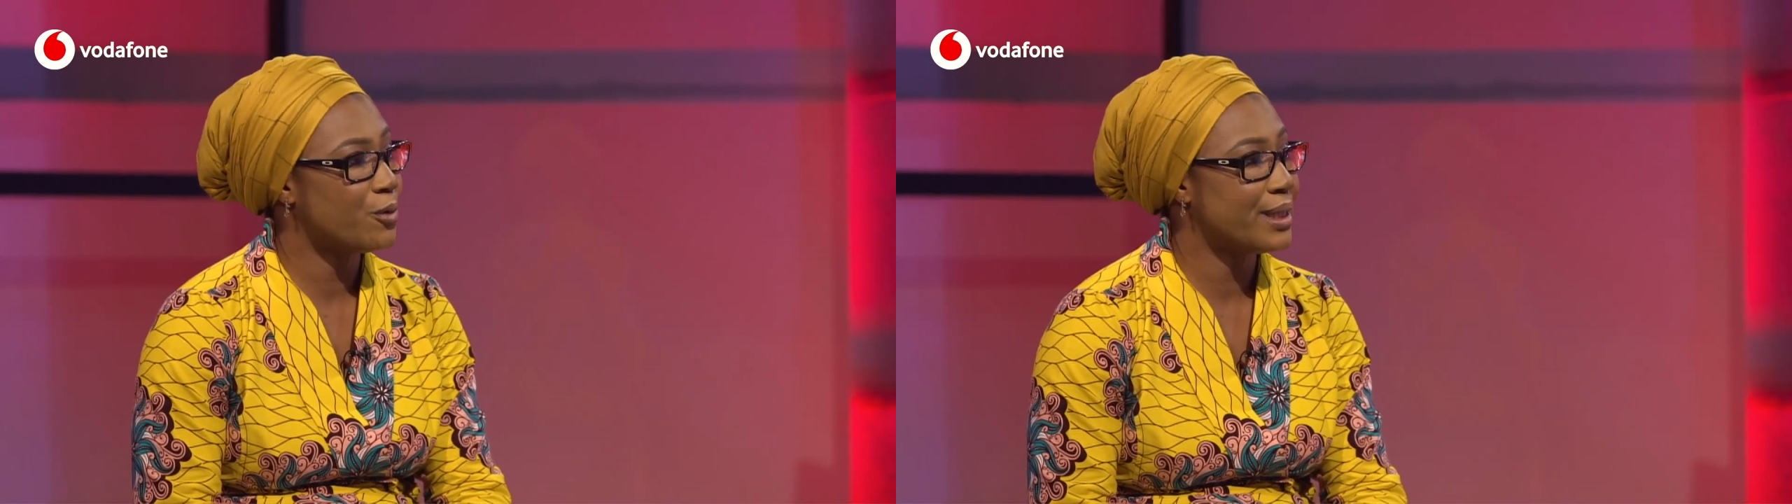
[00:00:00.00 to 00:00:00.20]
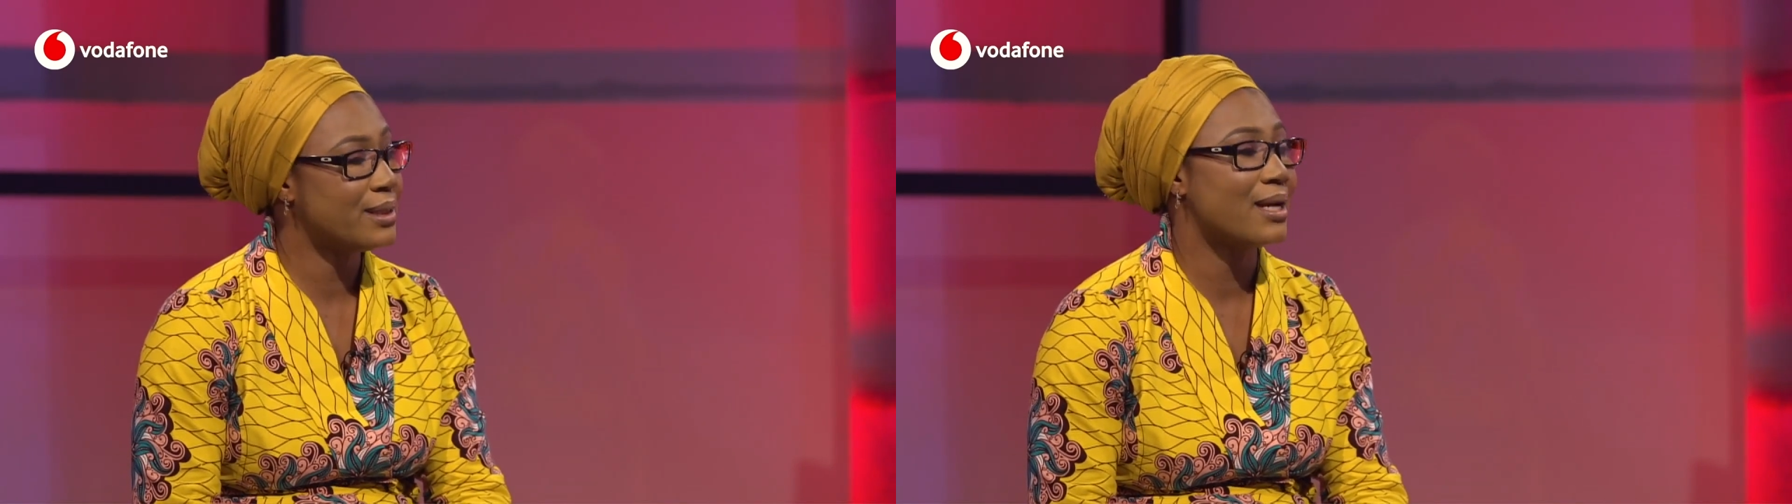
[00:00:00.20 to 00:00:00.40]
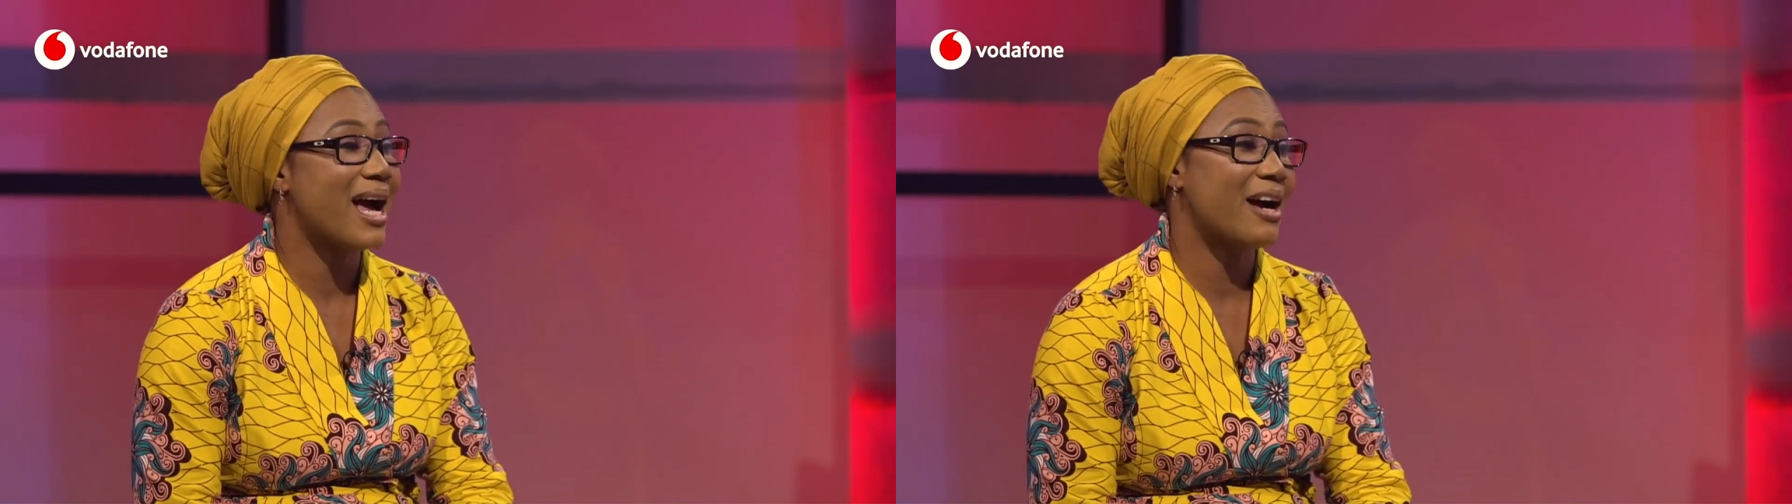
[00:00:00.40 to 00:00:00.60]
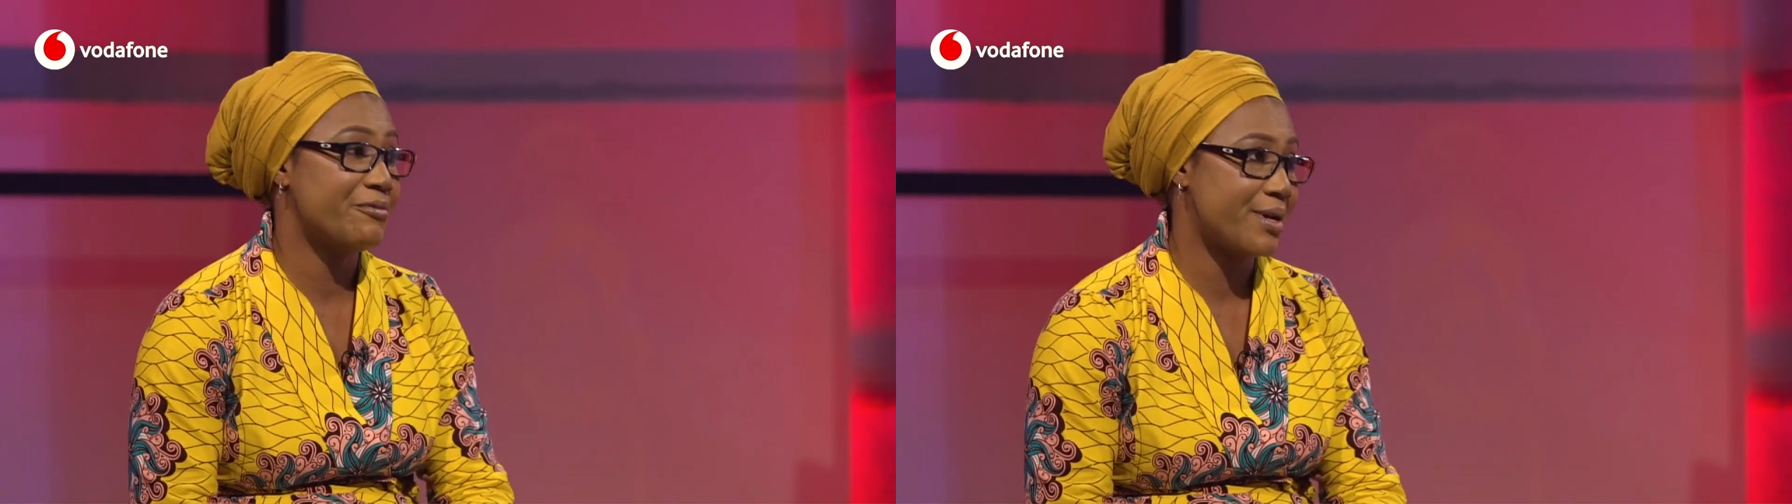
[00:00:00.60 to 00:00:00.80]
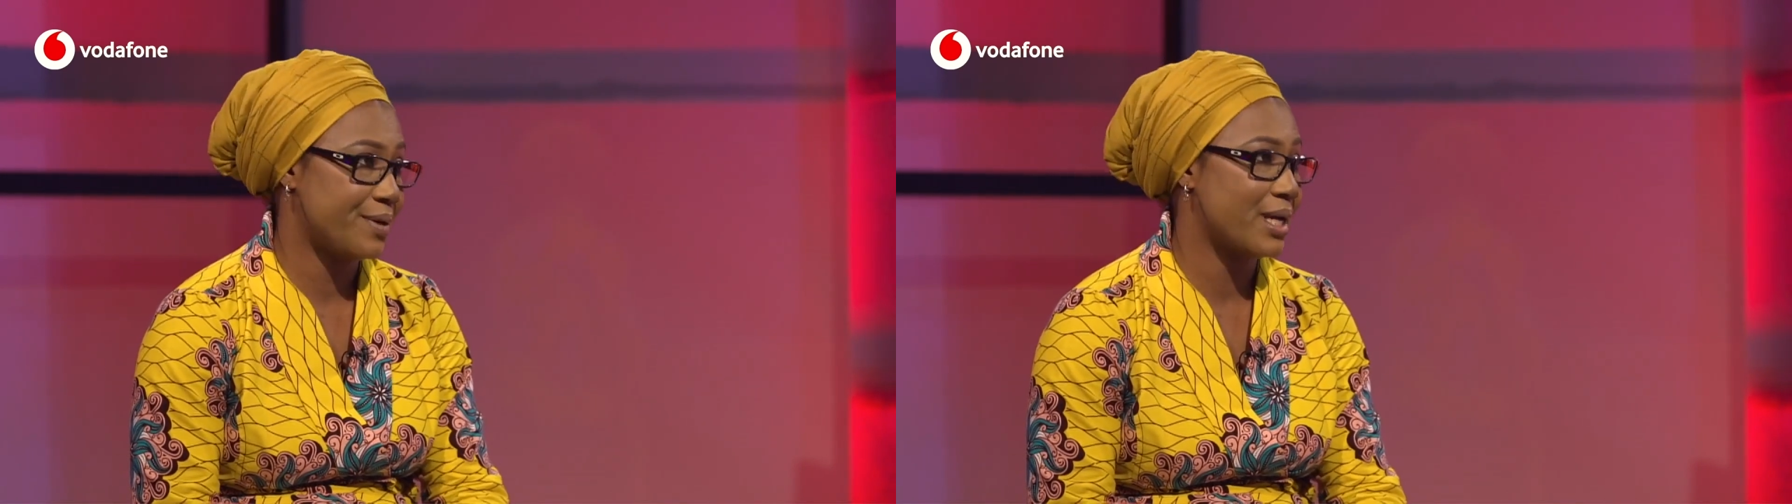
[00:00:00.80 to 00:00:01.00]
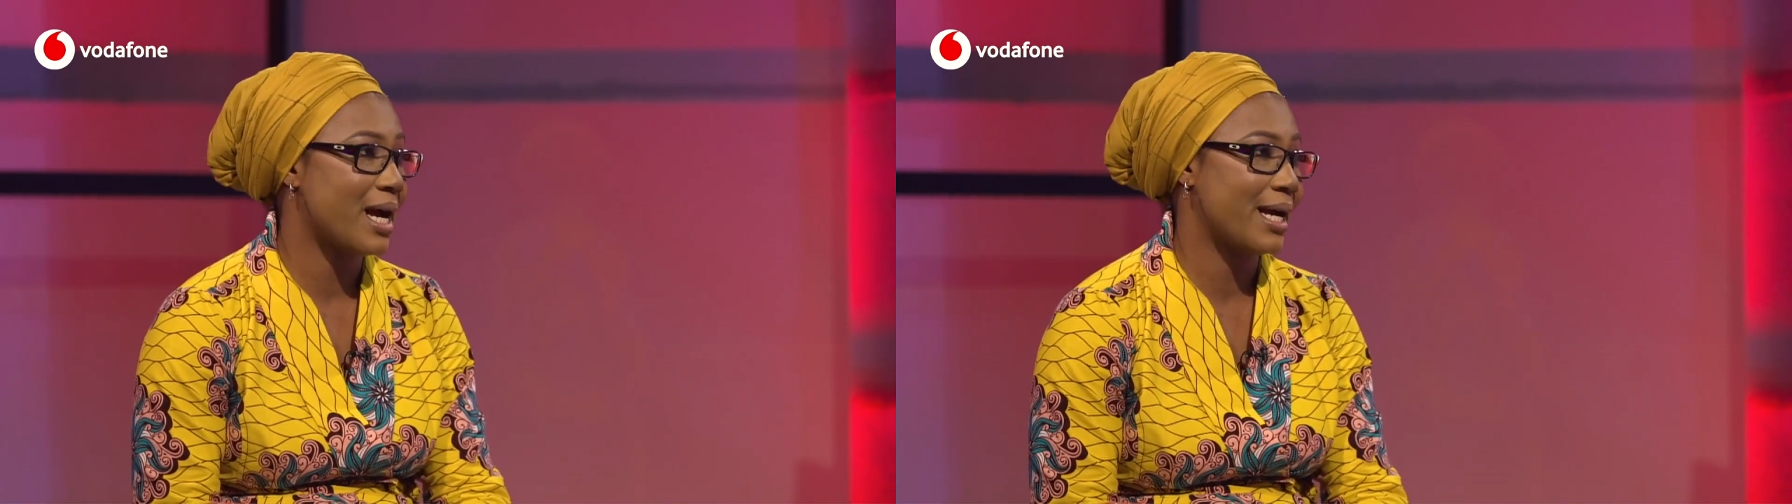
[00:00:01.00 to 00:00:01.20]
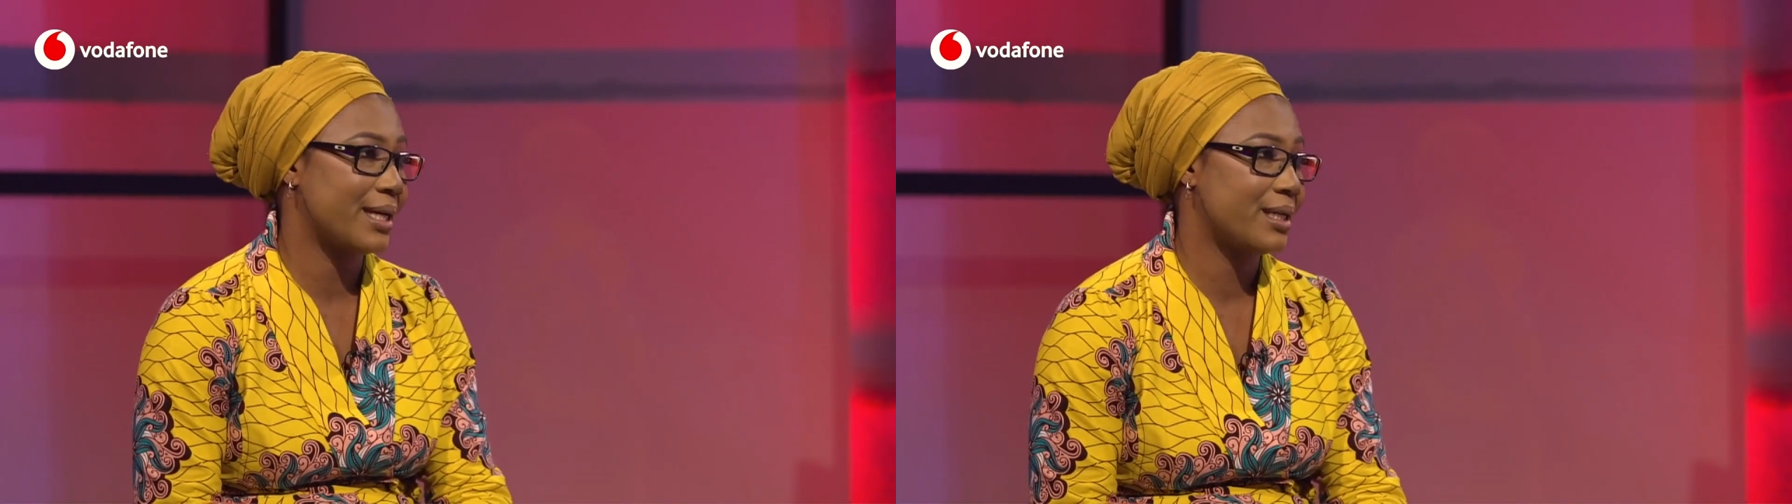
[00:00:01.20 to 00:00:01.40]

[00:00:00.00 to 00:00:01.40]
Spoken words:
rates are very high.